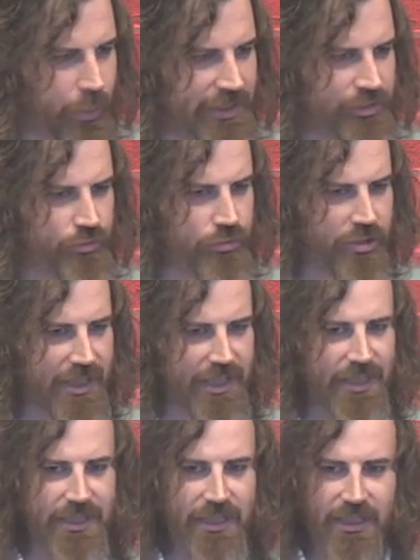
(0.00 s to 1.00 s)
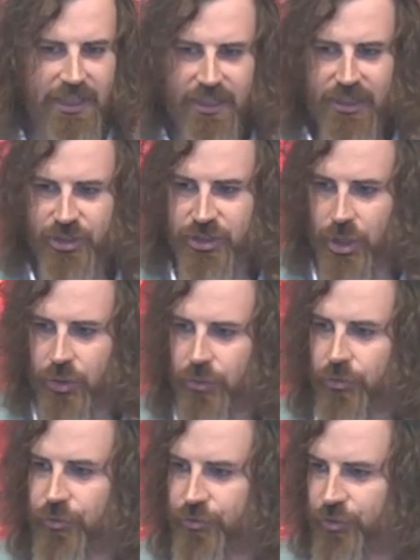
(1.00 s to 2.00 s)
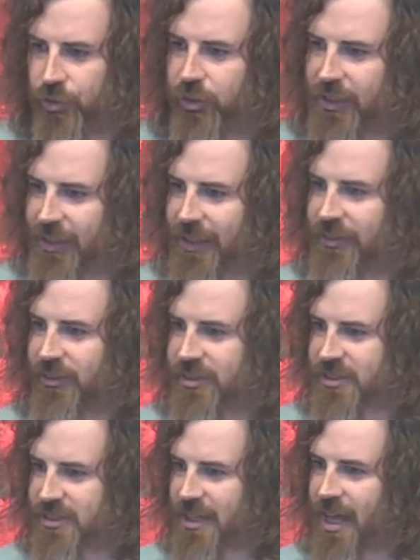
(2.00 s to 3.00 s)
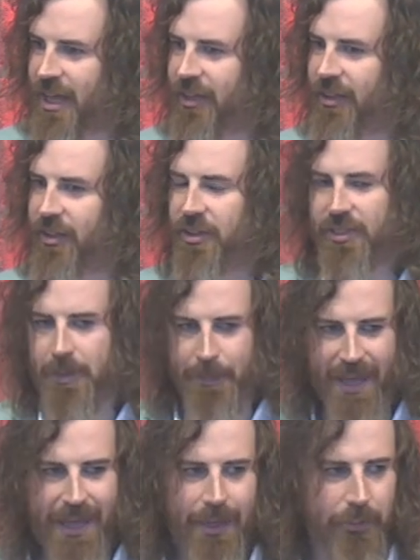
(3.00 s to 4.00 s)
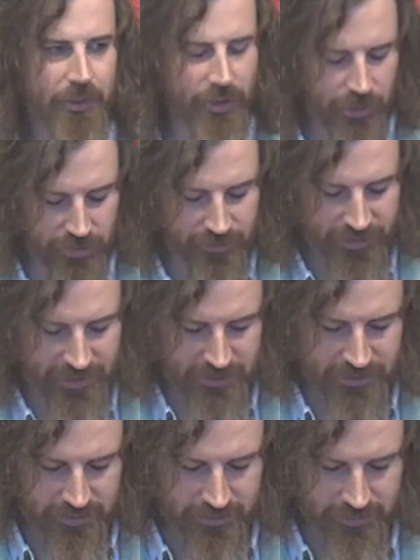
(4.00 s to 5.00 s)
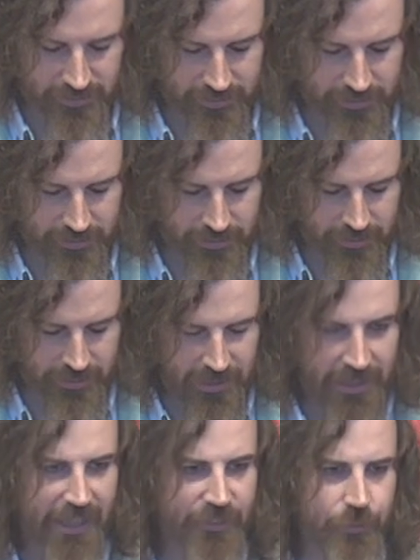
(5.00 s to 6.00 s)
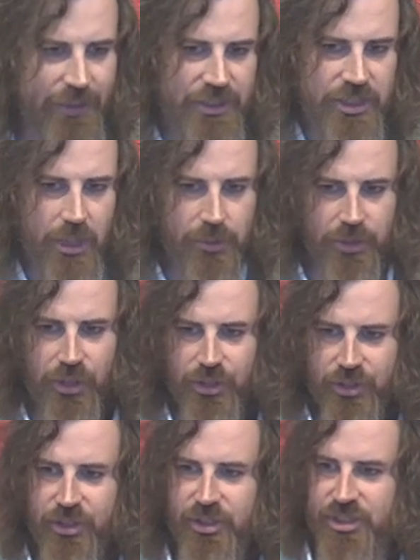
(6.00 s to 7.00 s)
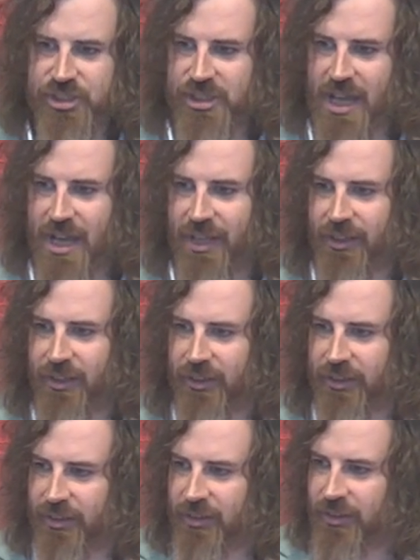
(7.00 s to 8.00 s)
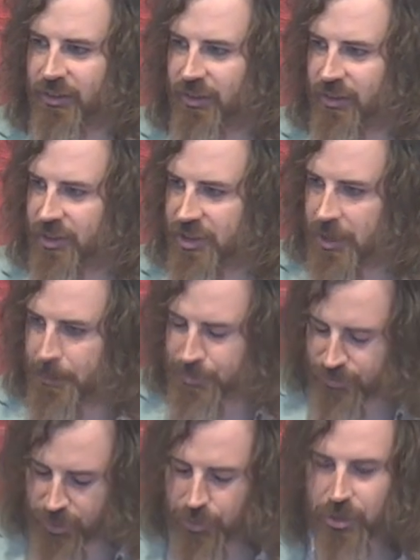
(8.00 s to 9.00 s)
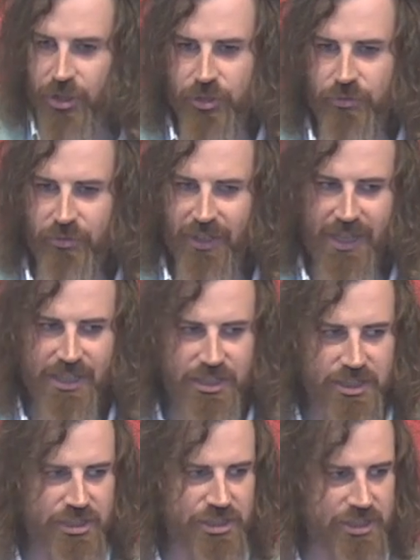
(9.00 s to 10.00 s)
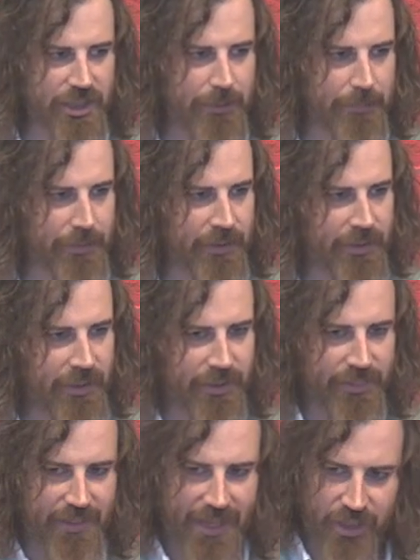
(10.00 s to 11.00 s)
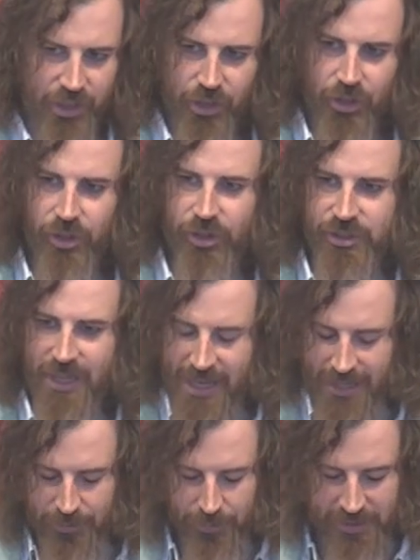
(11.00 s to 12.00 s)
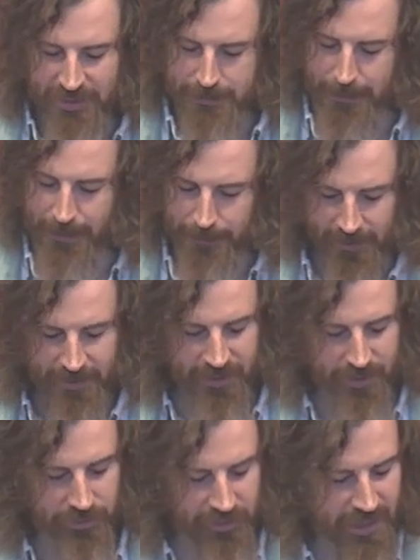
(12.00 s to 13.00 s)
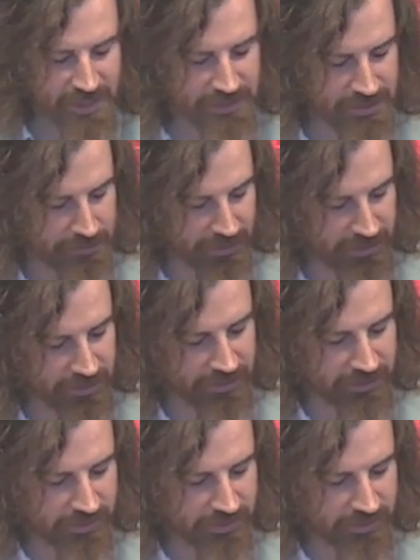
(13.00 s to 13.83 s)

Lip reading: we really don't fully understand the power of it. If we don't understand the broken relationship that God had with his people in the Old Testament,